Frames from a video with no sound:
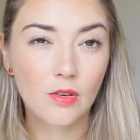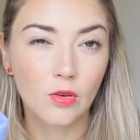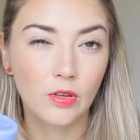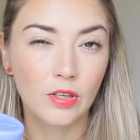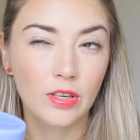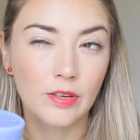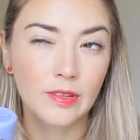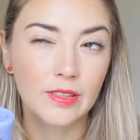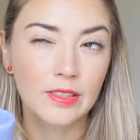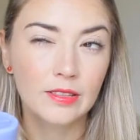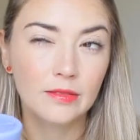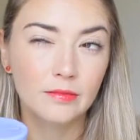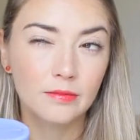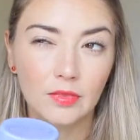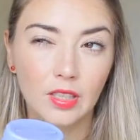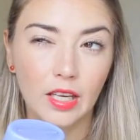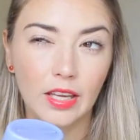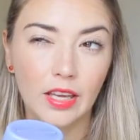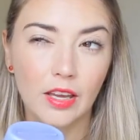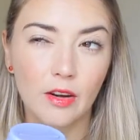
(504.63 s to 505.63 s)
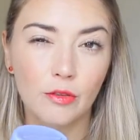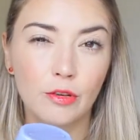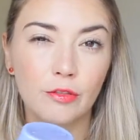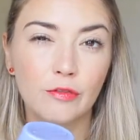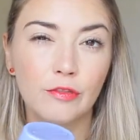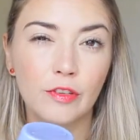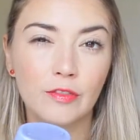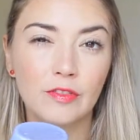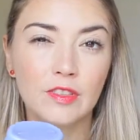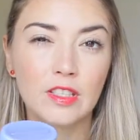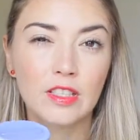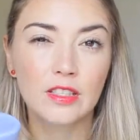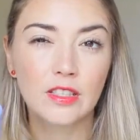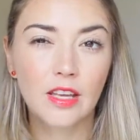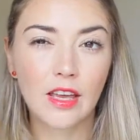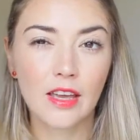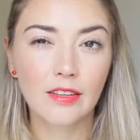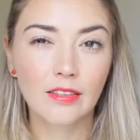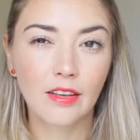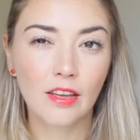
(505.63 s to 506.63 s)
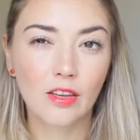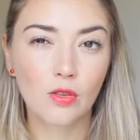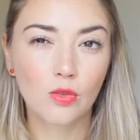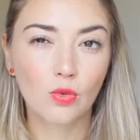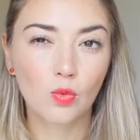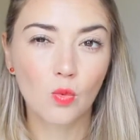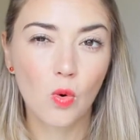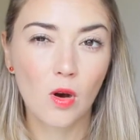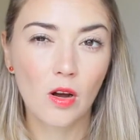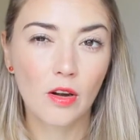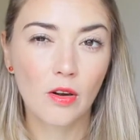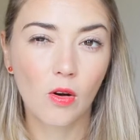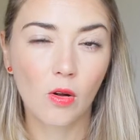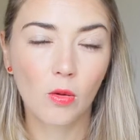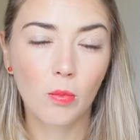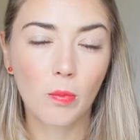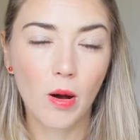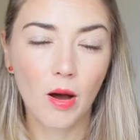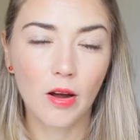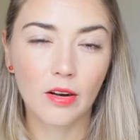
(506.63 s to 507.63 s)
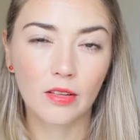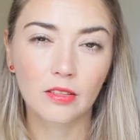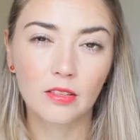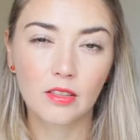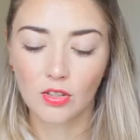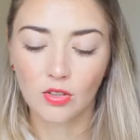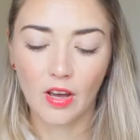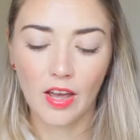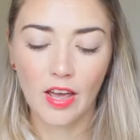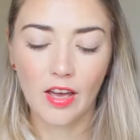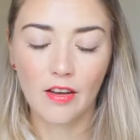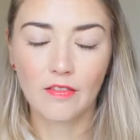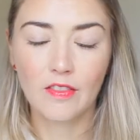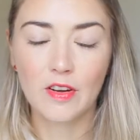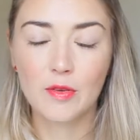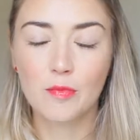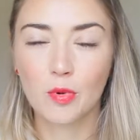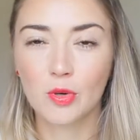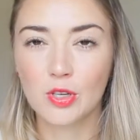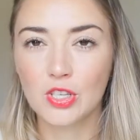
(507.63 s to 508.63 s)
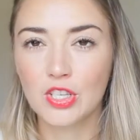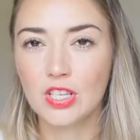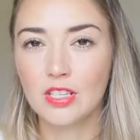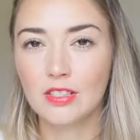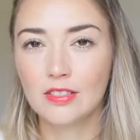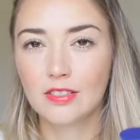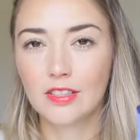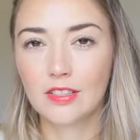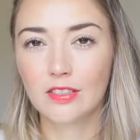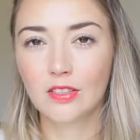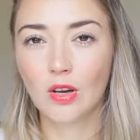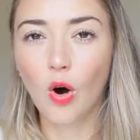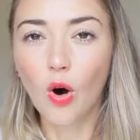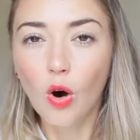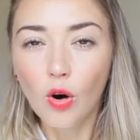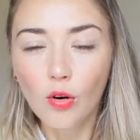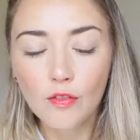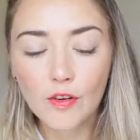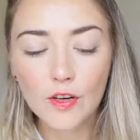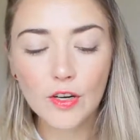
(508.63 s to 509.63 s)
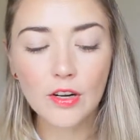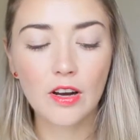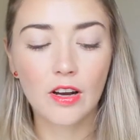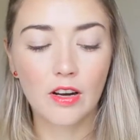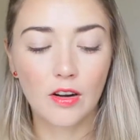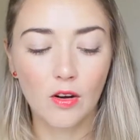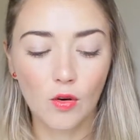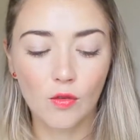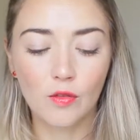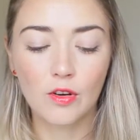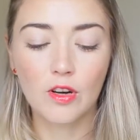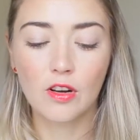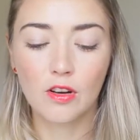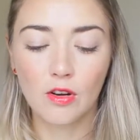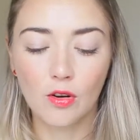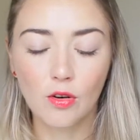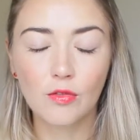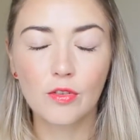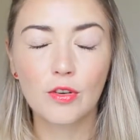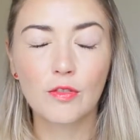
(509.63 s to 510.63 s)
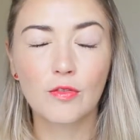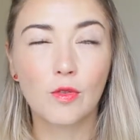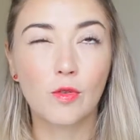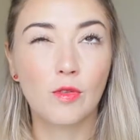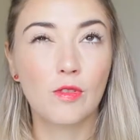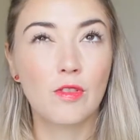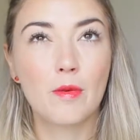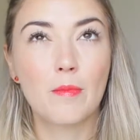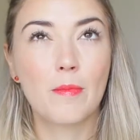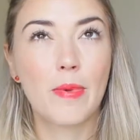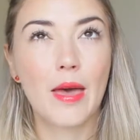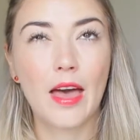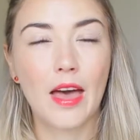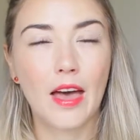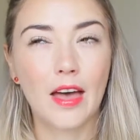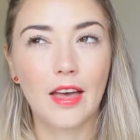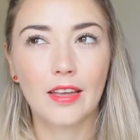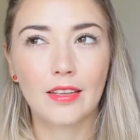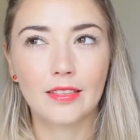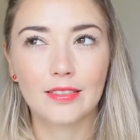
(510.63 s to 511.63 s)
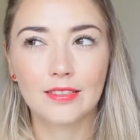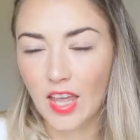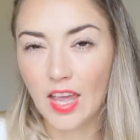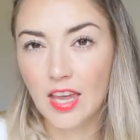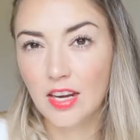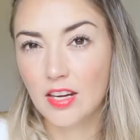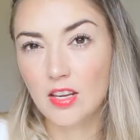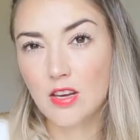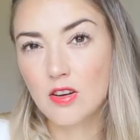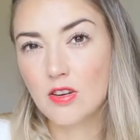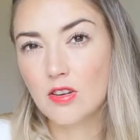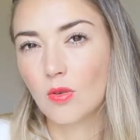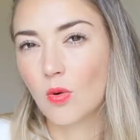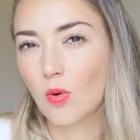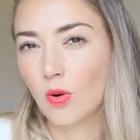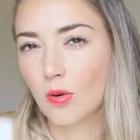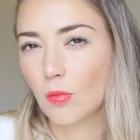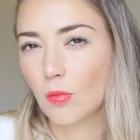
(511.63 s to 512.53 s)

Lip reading: or even like every 15 days I use one whole bottle. So I have repurchased this over and over for the past 8 years or